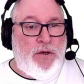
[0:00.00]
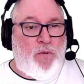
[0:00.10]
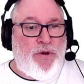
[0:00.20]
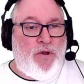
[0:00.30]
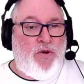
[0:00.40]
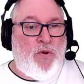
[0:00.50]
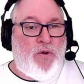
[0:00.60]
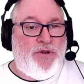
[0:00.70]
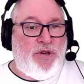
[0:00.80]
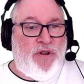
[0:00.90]
What you do
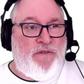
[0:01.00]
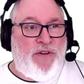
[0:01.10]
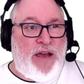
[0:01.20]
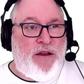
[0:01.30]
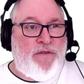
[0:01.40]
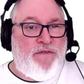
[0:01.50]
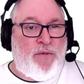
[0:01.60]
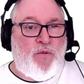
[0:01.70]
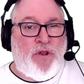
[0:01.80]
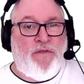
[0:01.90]
is you divide
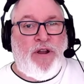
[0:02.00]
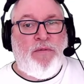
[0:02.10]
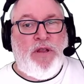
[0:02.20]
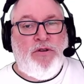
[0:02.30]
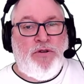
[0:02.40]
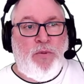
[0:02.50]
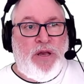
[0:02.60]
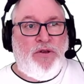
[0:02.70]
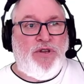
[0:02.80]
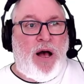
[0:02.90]
from what you've had. Here's a wee
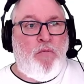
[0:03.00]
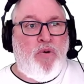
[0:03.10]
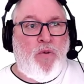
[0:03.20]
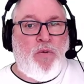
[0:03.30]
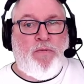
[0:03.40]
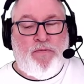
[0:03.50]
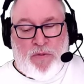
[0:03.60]
example.